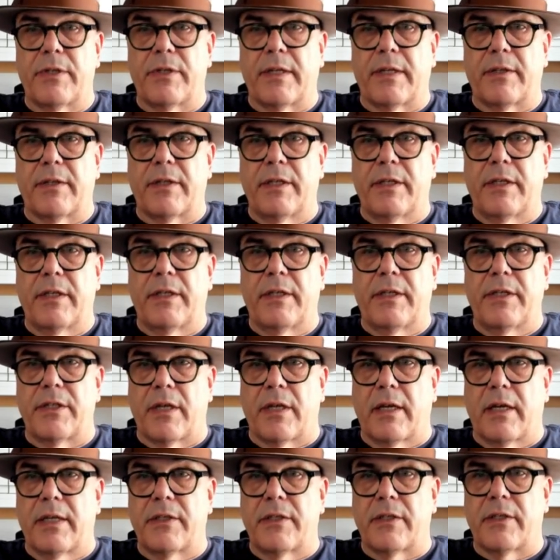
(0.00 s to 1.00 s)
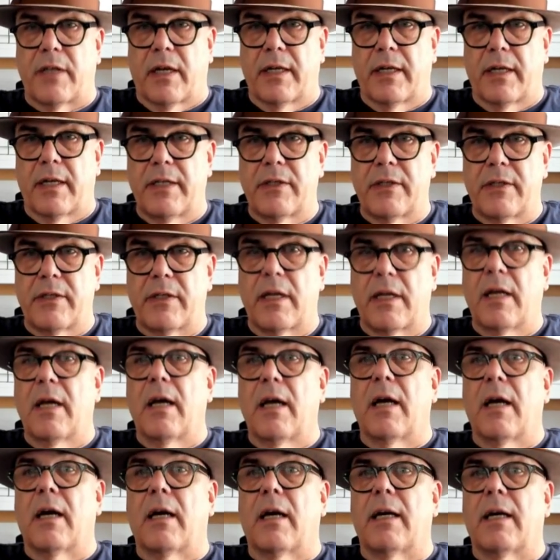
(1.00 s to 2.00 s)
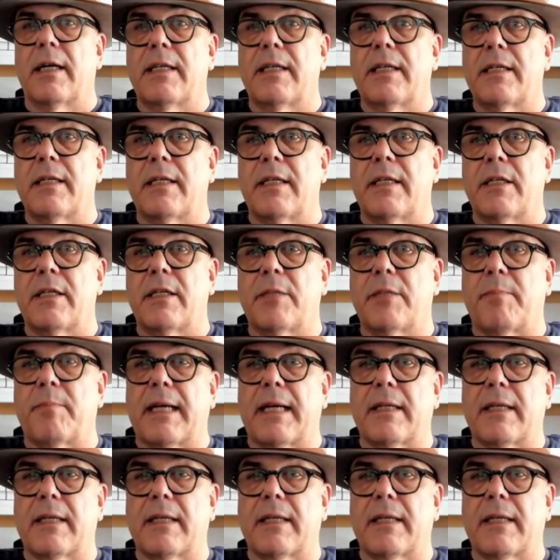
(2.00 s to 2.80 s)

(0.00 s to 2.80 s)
the desired size, I stitched back